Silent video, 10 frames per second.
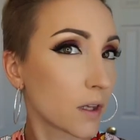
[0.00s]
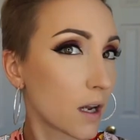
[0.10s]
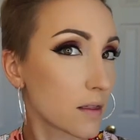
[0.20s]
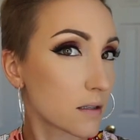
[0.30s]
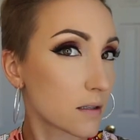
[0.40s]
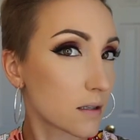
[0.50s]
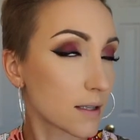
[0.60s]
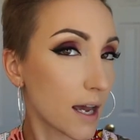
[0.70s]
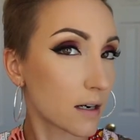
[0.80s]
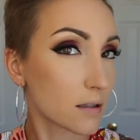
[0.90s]
and this is the
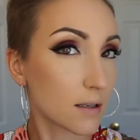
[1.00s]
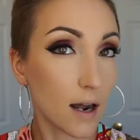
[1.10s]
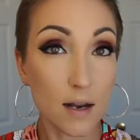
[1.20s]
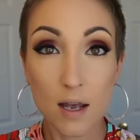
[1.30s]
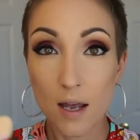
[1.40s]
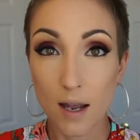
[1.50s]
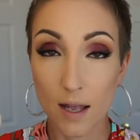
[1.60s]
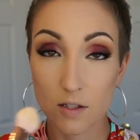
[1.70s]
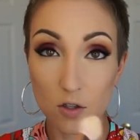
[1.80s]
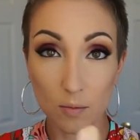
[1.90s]
side it's not.
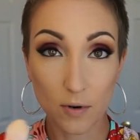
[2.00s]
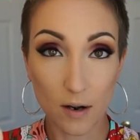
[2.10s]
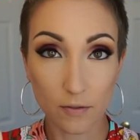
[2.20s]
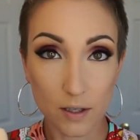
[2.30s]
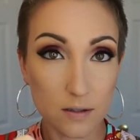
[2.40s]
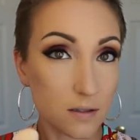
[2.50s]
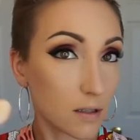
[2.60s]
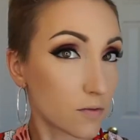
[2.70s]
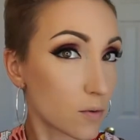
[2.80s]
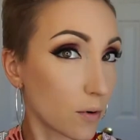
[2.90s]
It's your preference.
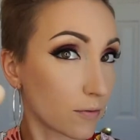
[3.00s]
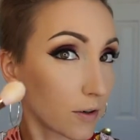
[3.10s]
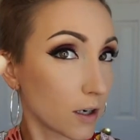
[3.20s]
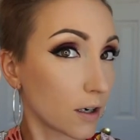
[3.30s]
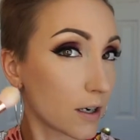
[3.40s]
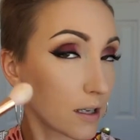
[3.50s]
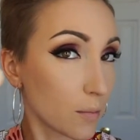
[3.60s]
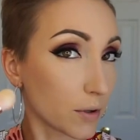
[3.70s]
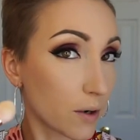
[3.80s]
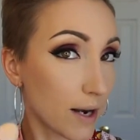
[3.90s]
If you prefer it
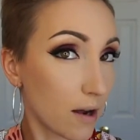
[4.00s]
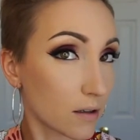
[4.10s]
blown out a